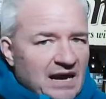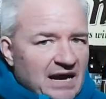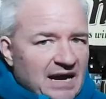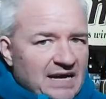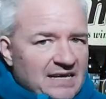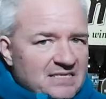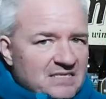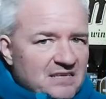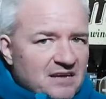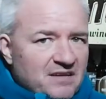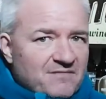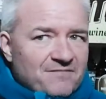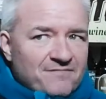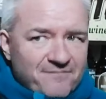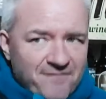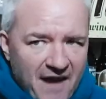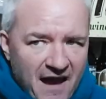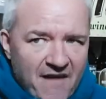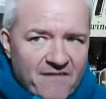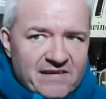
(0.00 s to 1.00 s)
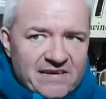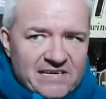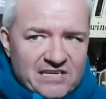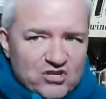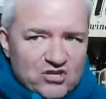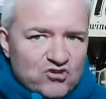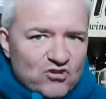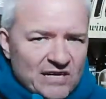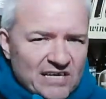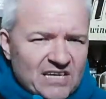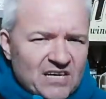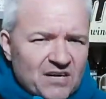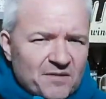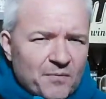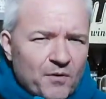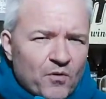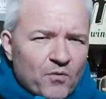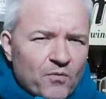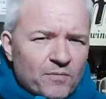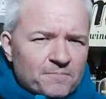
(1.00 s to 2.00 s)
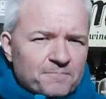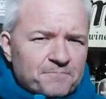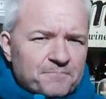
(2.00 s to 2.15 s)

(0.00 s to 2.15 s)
and very drinkable.